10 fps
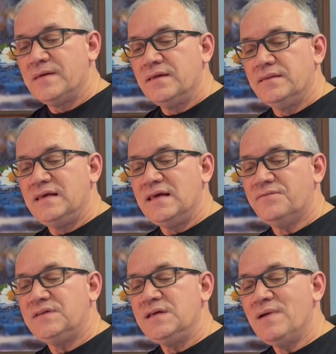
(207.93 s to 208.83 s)
The
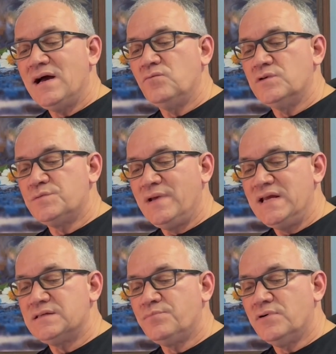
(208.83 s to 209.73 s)
FD mount was
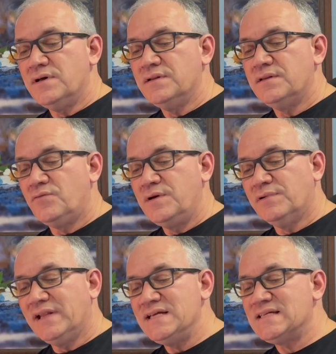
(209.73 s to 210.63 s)
based upon the
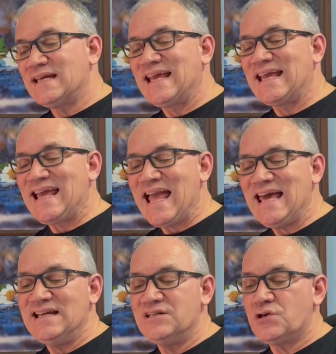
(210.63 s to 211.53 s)
replaced
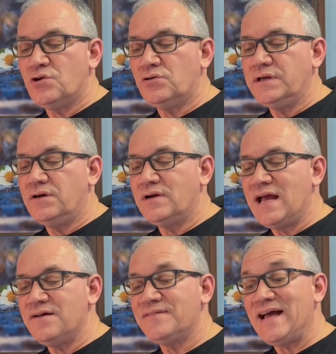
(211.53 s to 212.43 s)
Canon's earlier
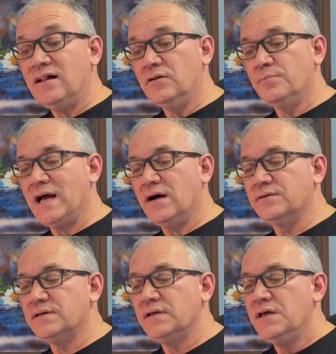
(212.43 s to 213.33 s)
FL
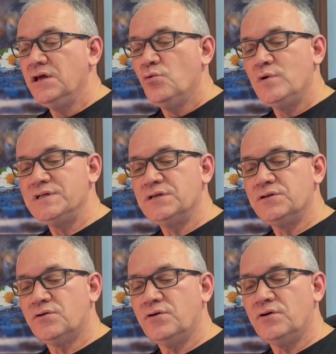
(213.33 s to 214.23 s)
mount, which in
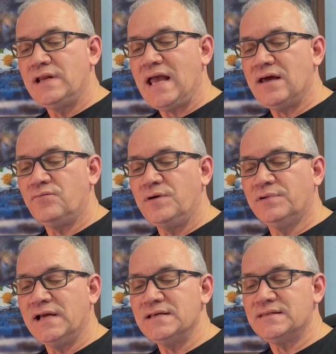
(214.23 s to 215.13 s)
turn had
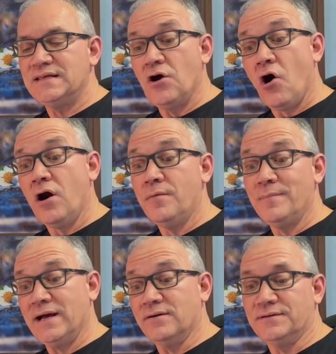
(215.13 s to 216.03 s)
replaced the R
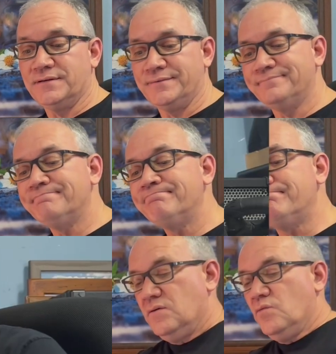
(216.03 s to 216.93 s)
mount.
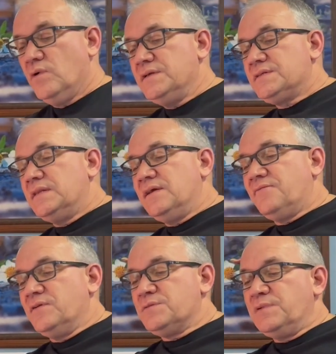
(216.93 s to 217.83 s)
What is the
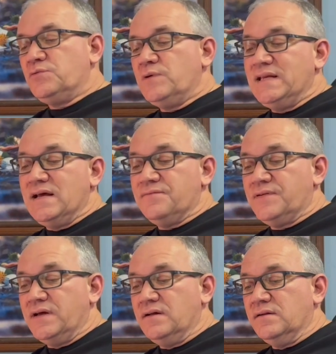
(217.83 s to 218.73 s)
difference between
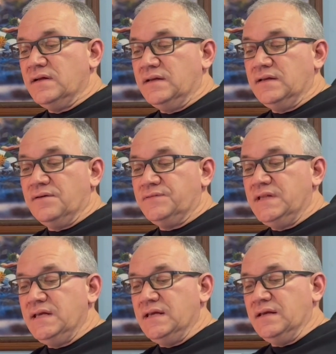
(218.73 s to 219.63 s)
FL and
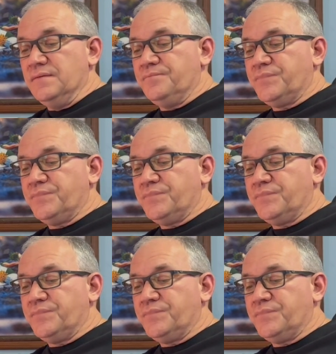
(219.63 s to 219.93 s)
FD?